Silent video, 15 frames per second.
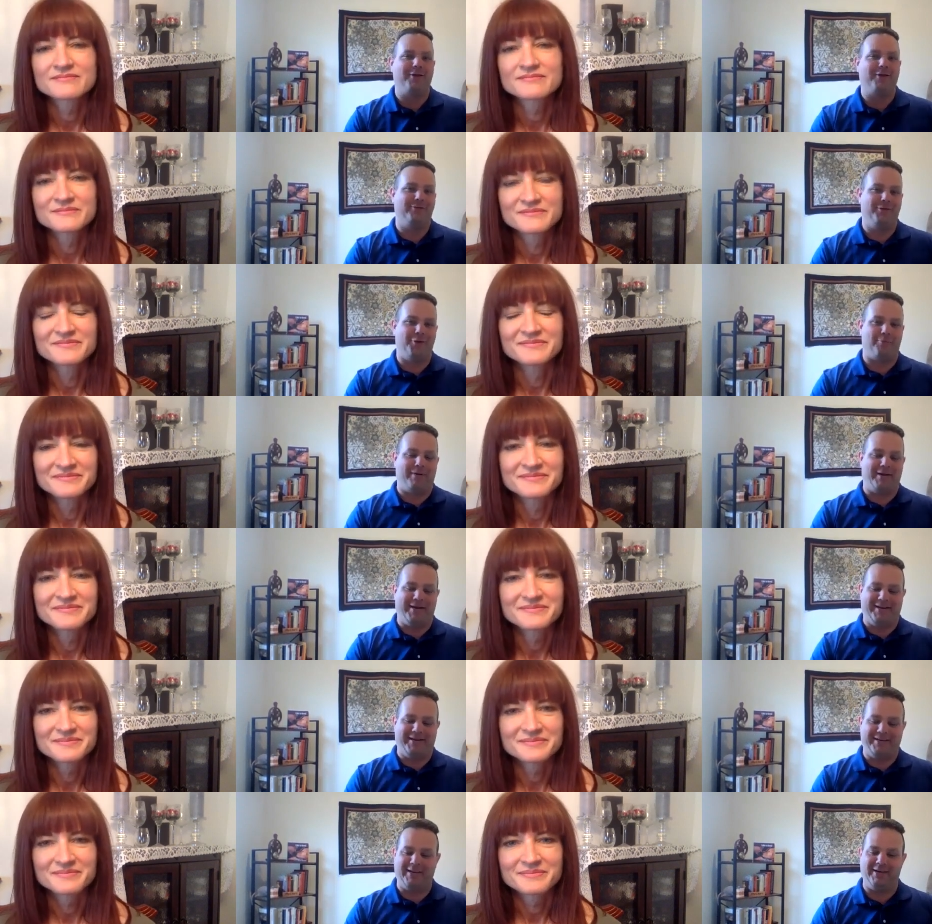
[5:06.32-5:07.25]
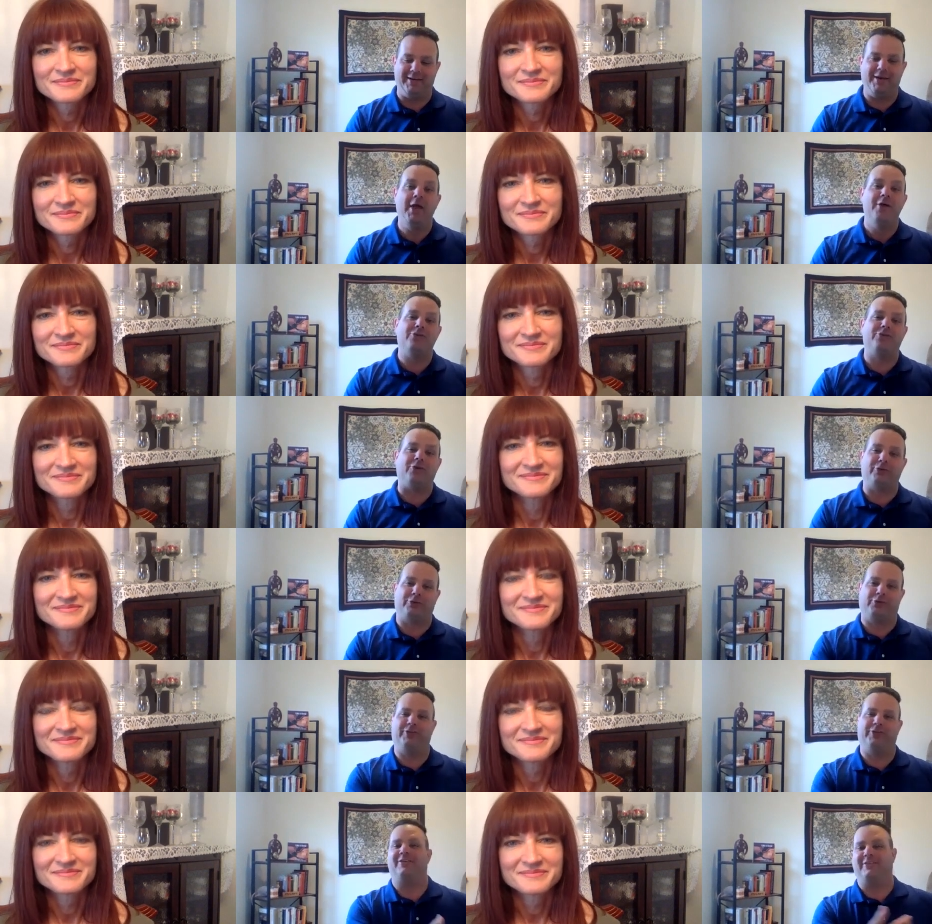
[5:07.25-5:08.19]
Speaker 1: no pun intended,
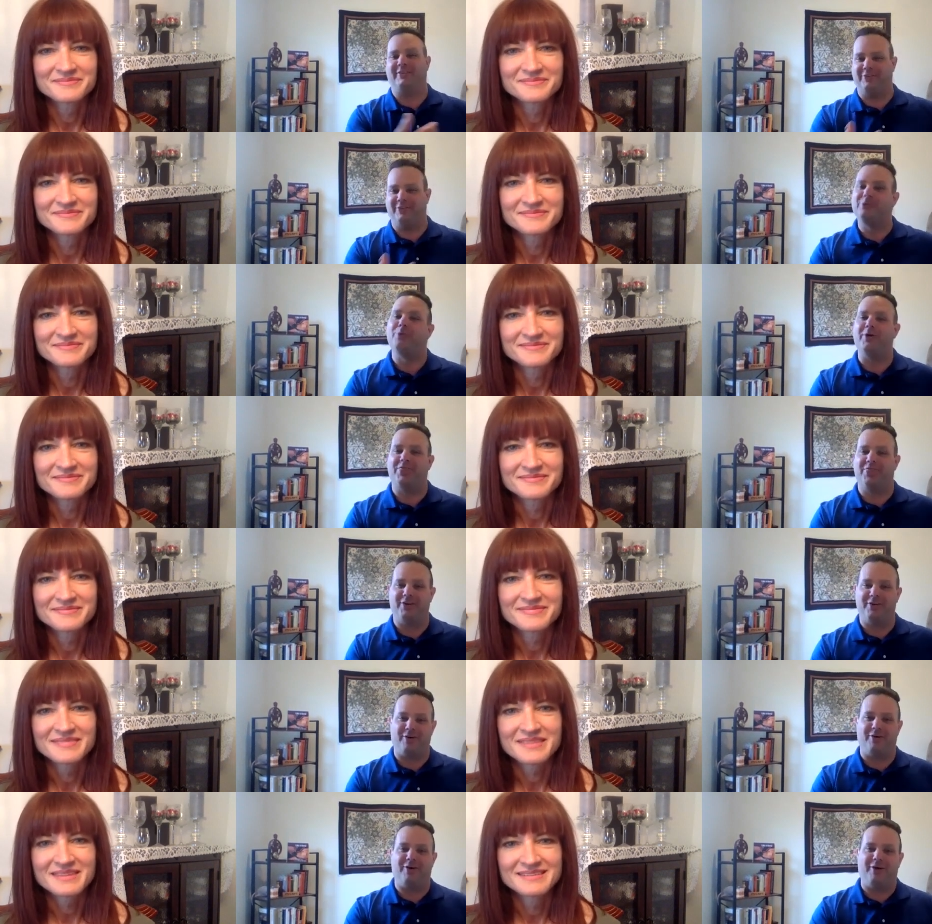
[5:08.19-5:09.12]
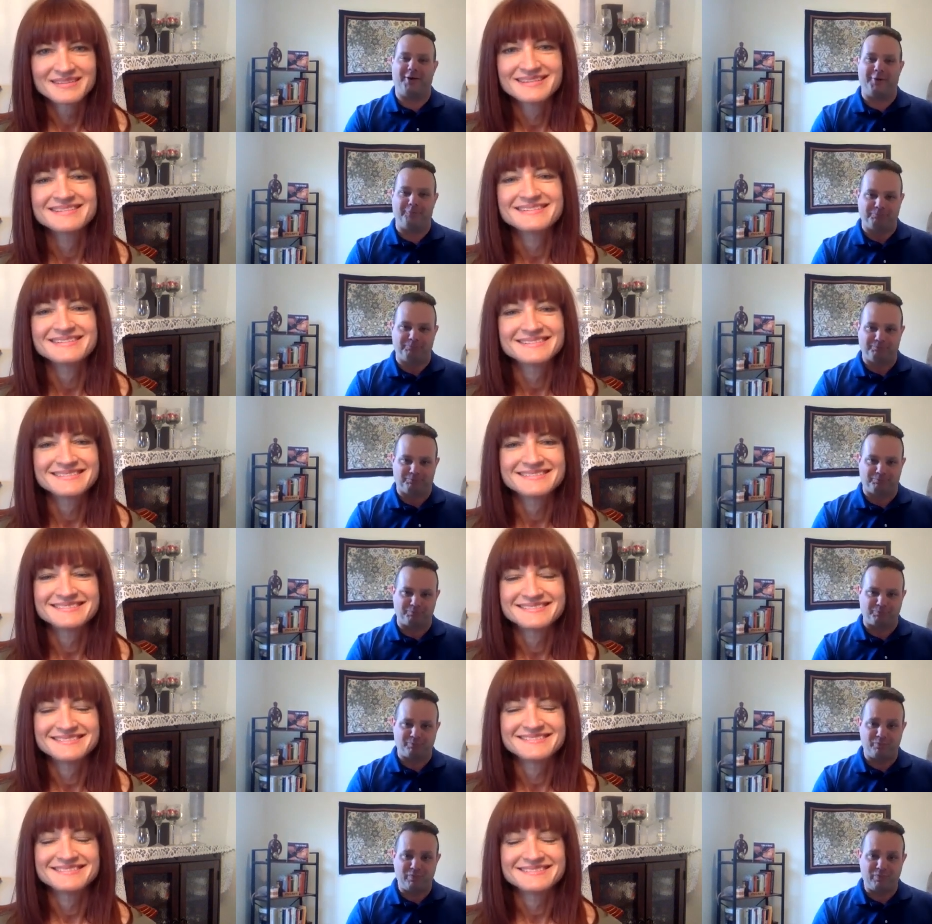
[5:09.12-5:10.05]
social distance with their dog.
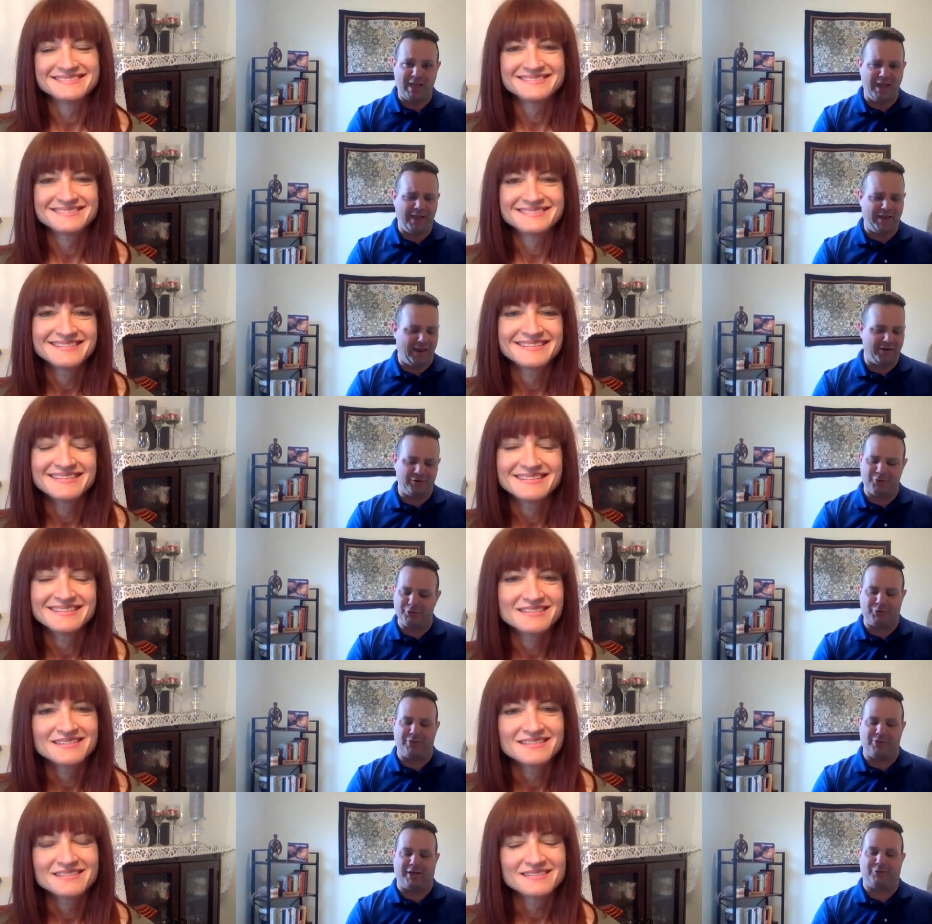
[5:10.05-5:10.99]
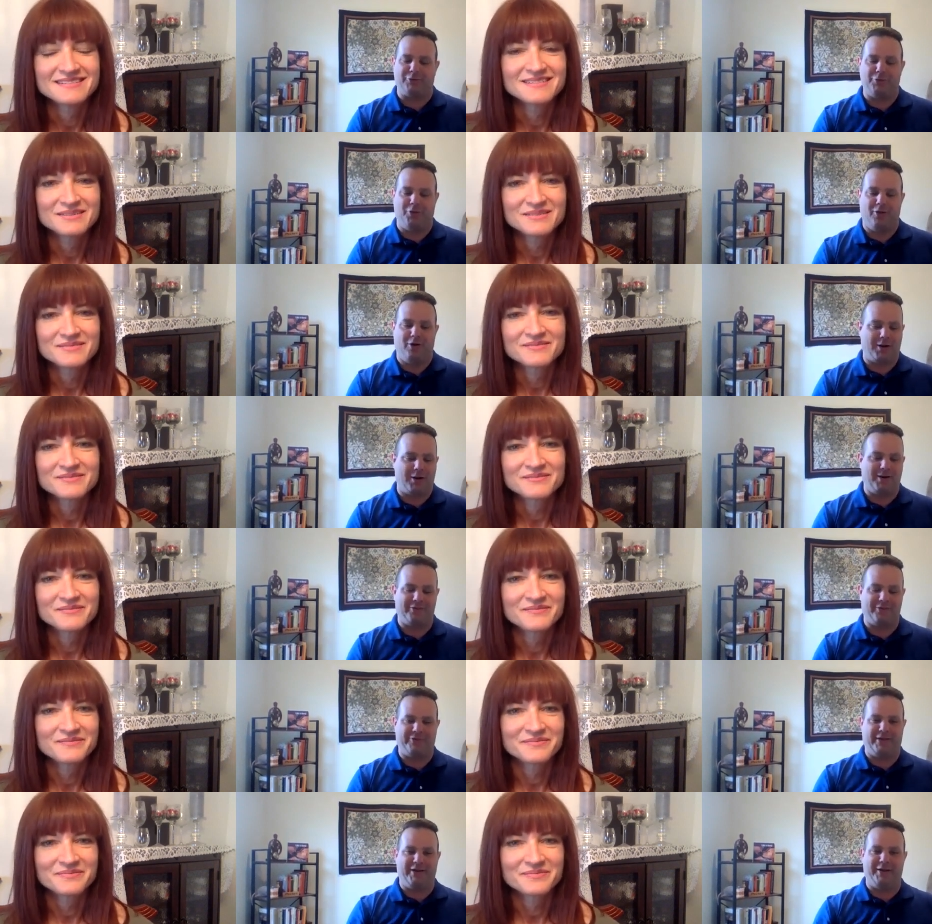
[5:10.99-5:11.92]
And, and don't do that too long. I'm
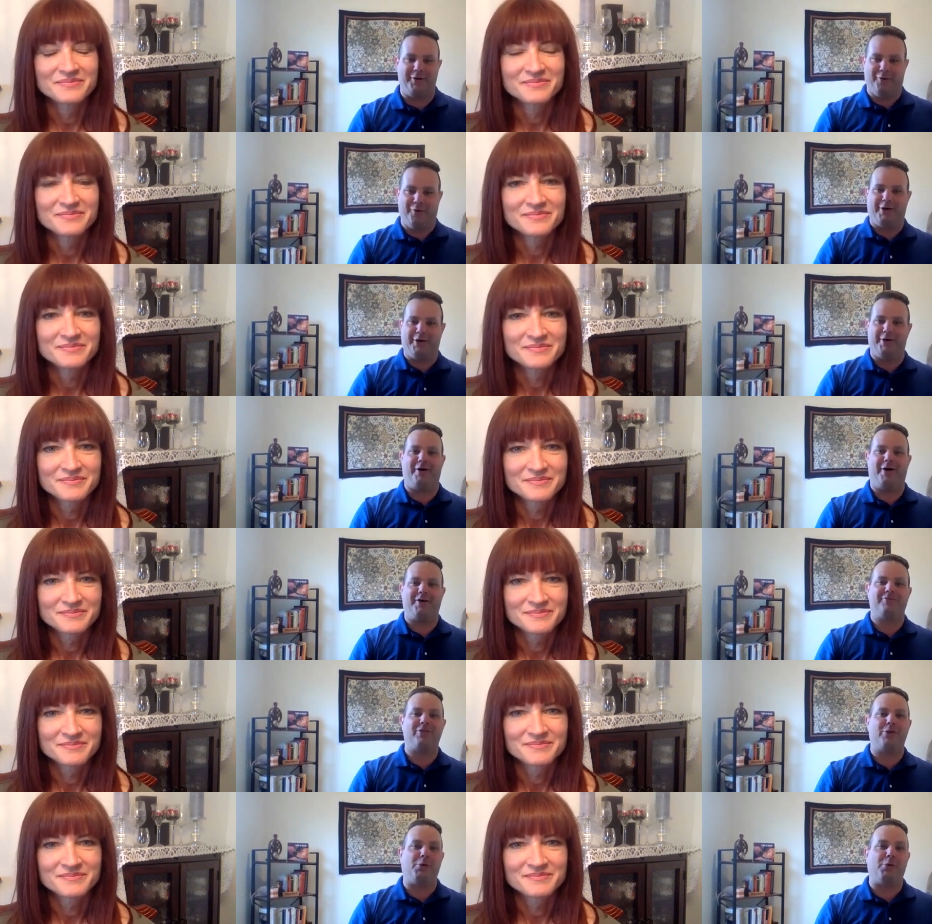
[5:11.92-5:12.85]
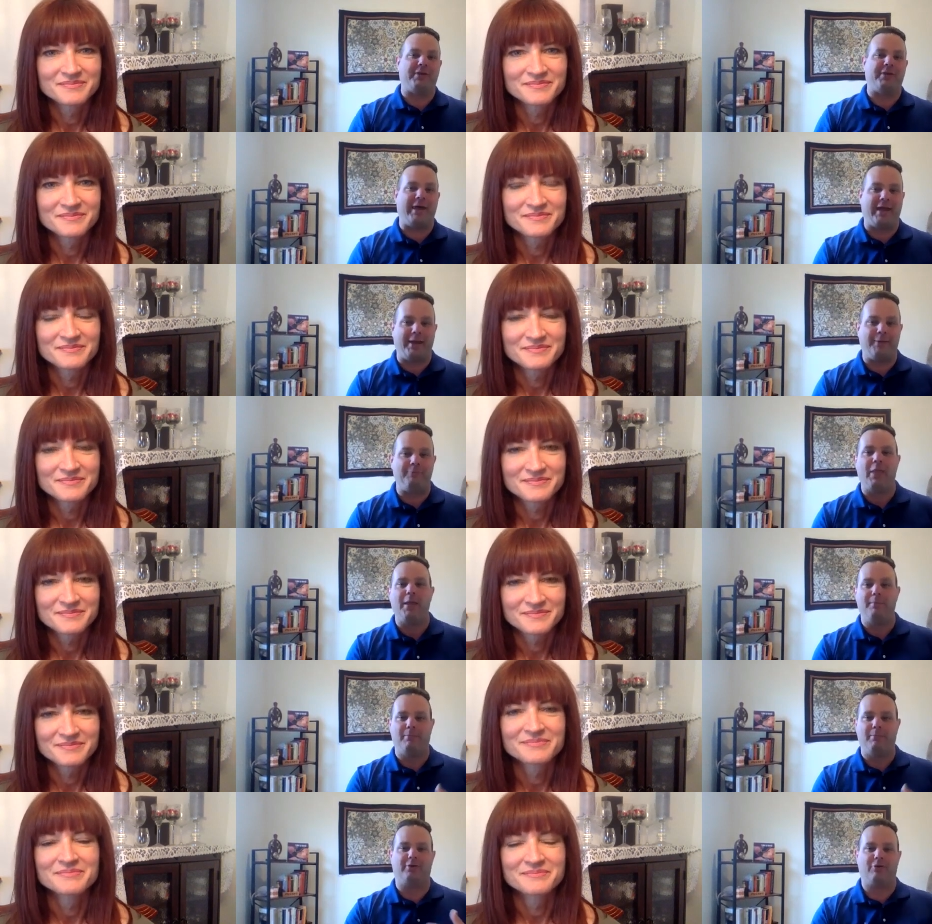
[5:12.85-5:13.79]
not saying ignore your dog for the whole day,
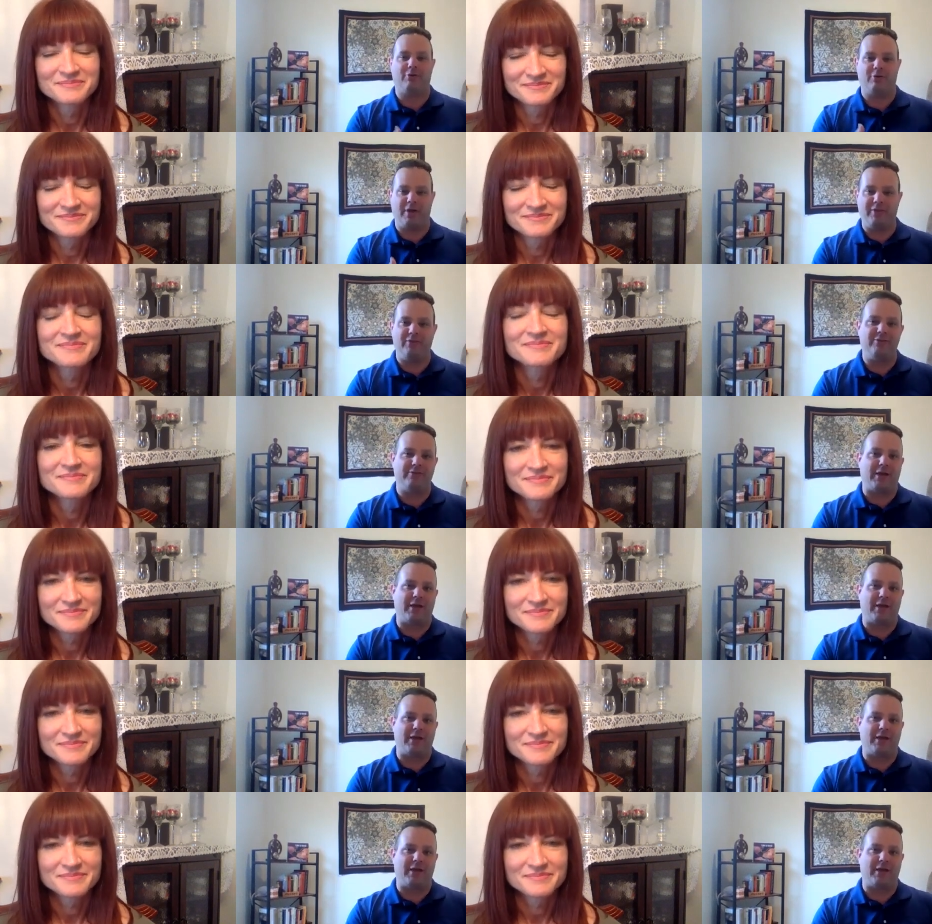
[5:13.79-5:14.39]
but create these